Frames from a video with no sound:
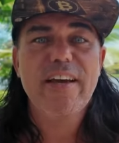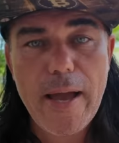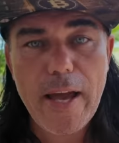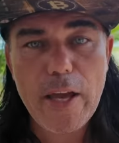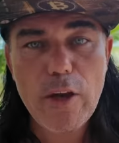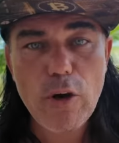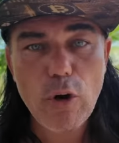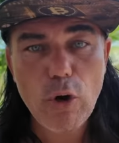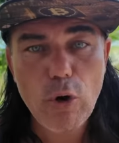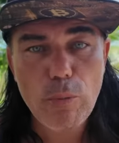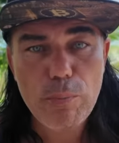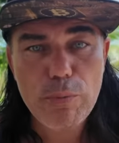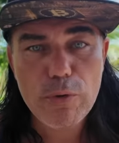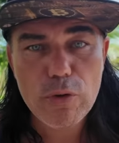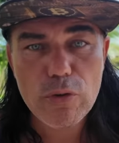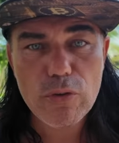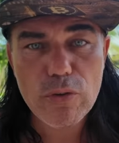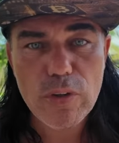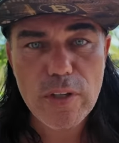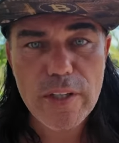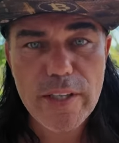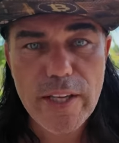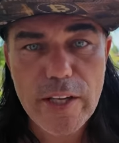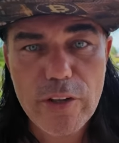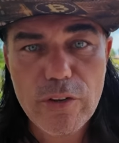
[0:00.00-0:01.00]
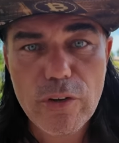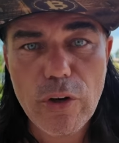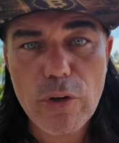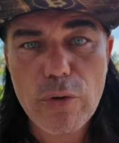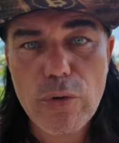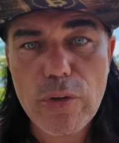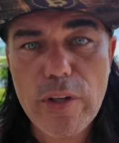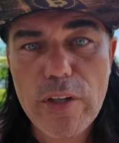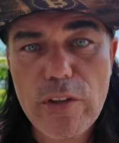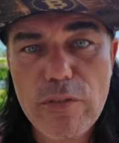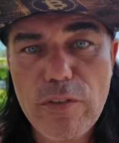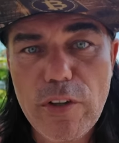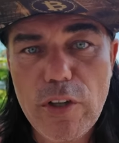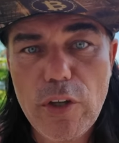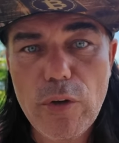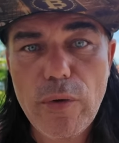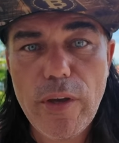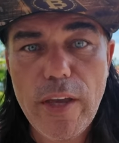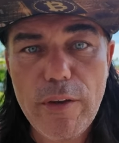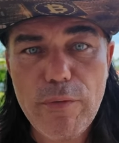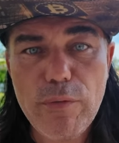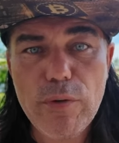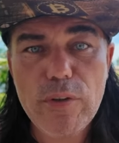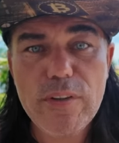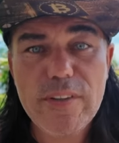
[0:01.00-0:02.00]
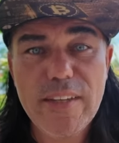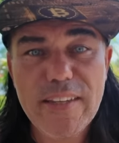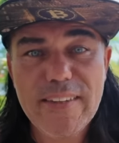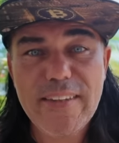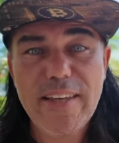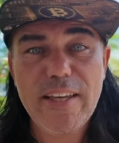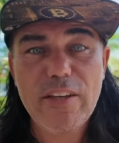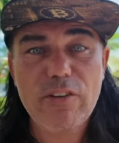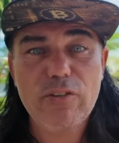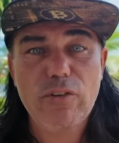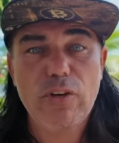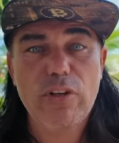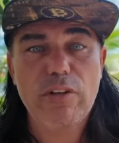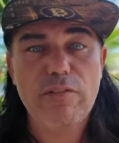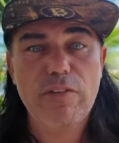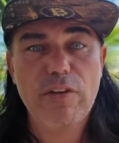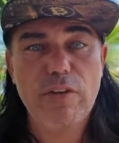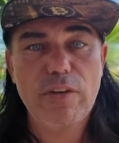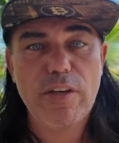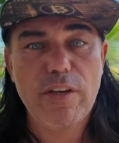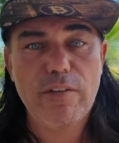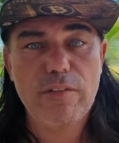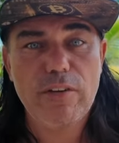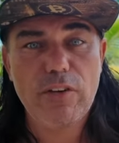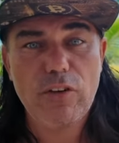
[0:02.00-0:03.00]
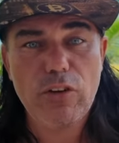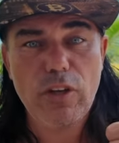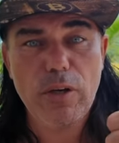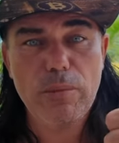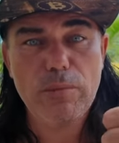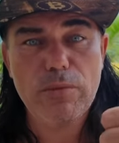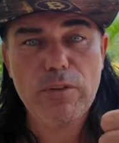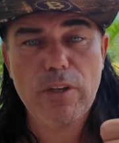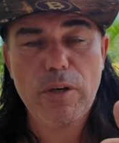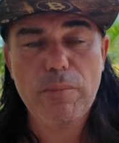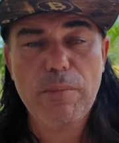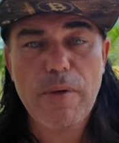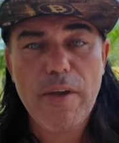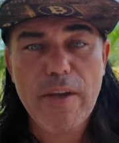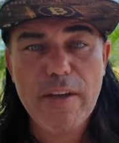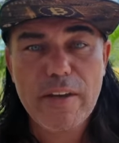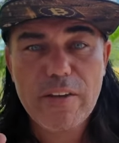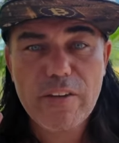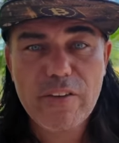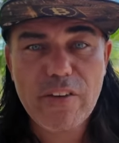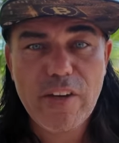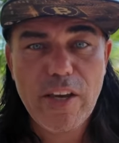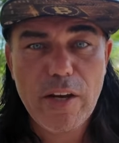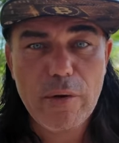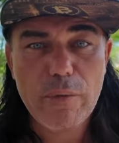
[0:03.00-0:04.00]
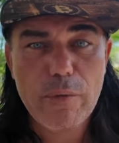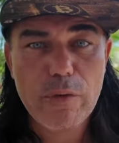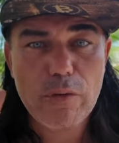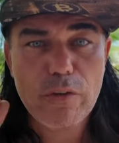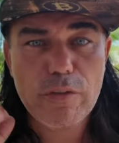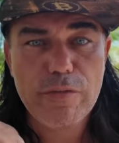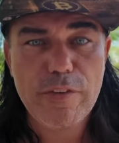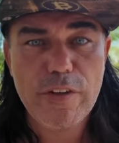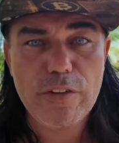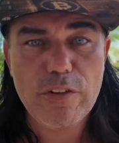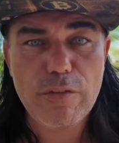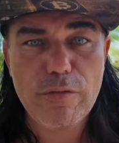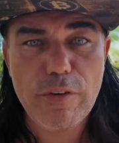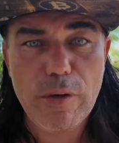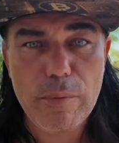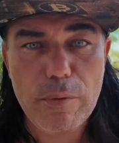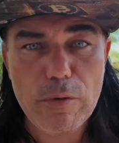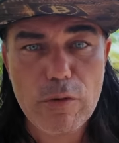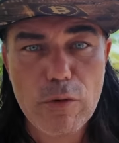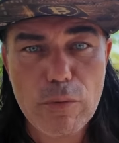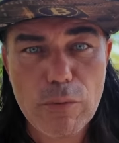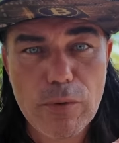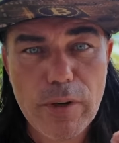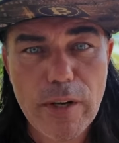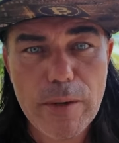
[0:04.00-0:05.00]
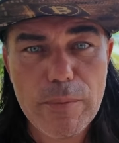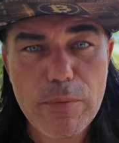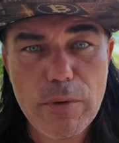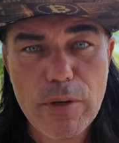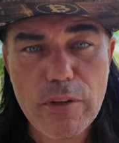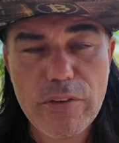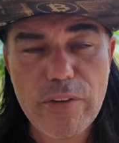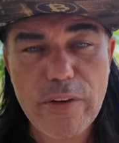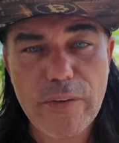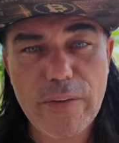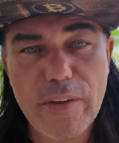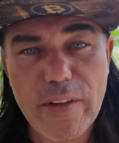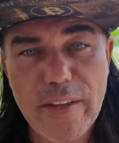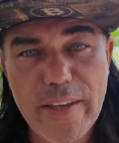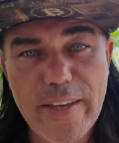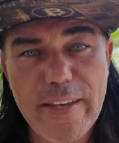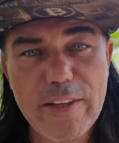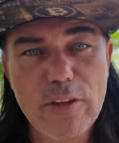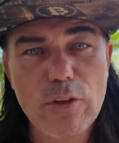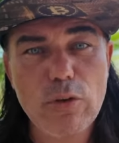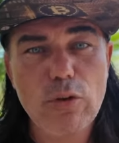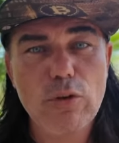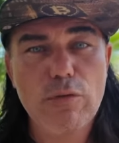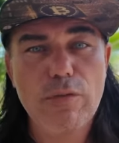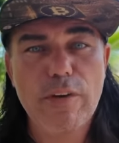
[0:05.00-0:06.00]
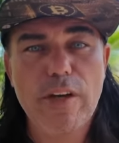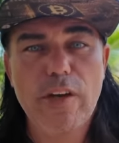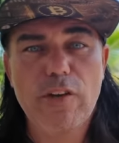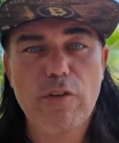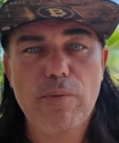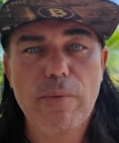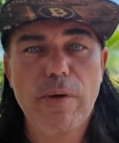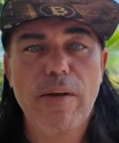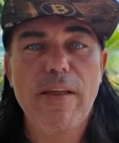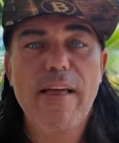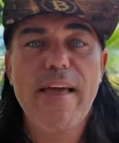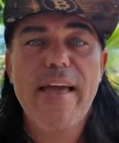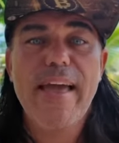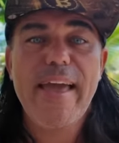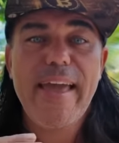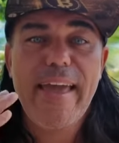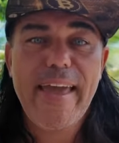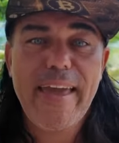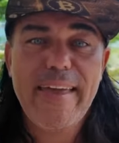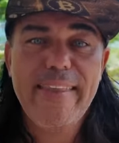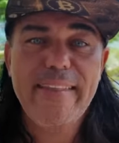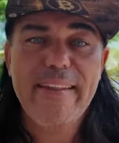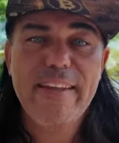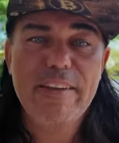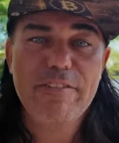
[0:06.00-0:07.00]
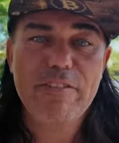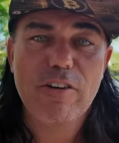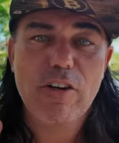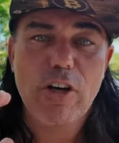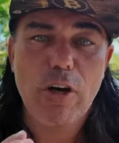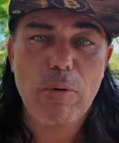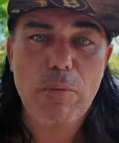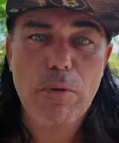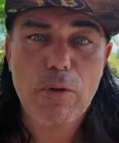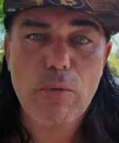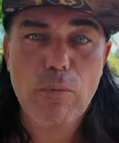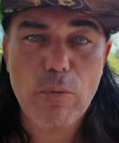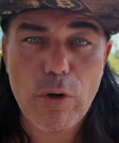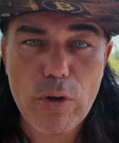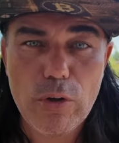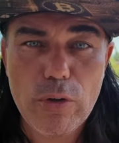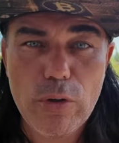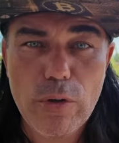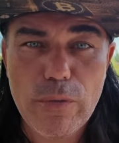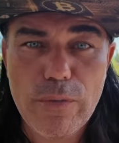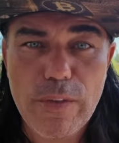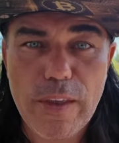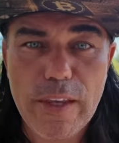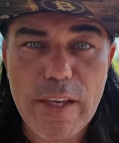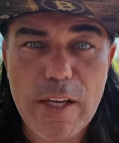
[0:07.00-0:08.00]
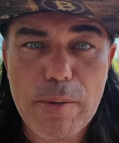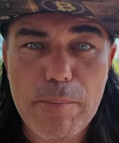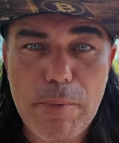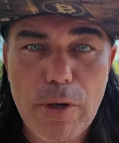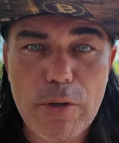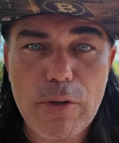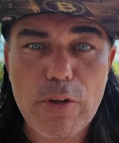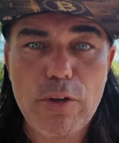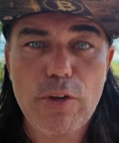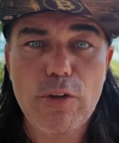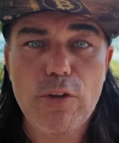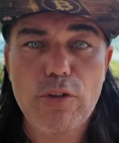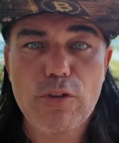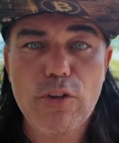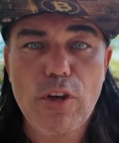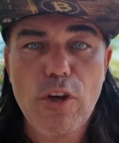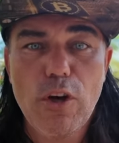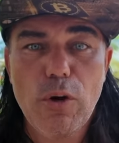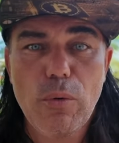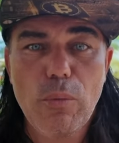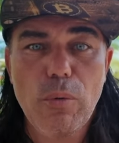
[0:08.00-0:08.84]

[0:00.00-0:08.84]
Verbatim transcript: I hope you really enjoyed today's video. If you did enjoy the video, give it a thumbs up, share it with your friends and family, subscribe to the channel, hit the notification bell, and leave a comment. What do you think about the news?